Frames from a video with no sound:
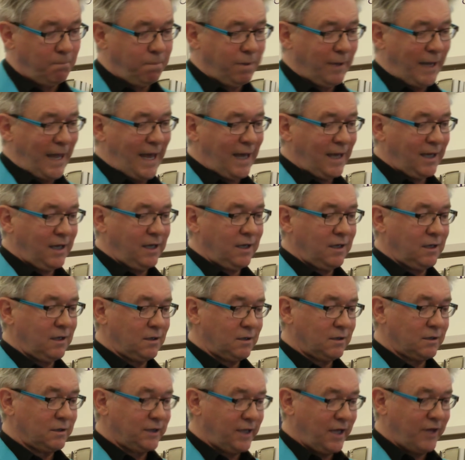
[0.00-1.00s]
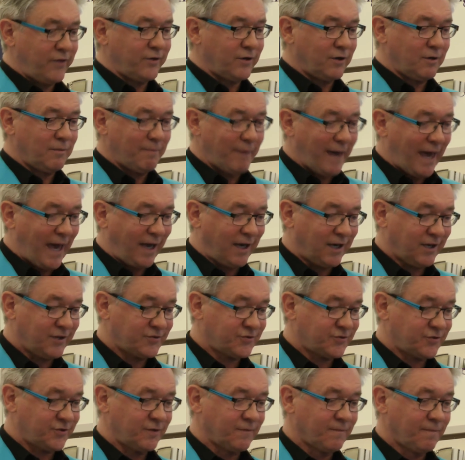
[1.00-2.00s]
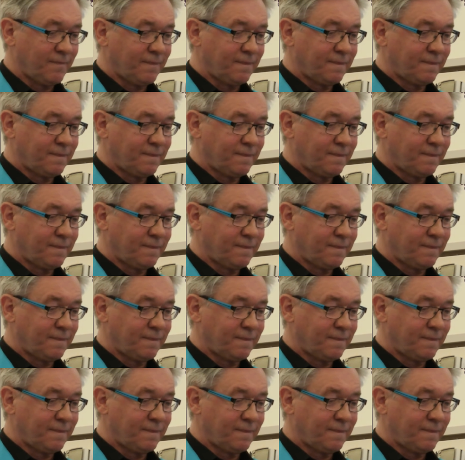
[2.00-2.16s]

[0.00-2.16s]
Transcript: Black leather backs.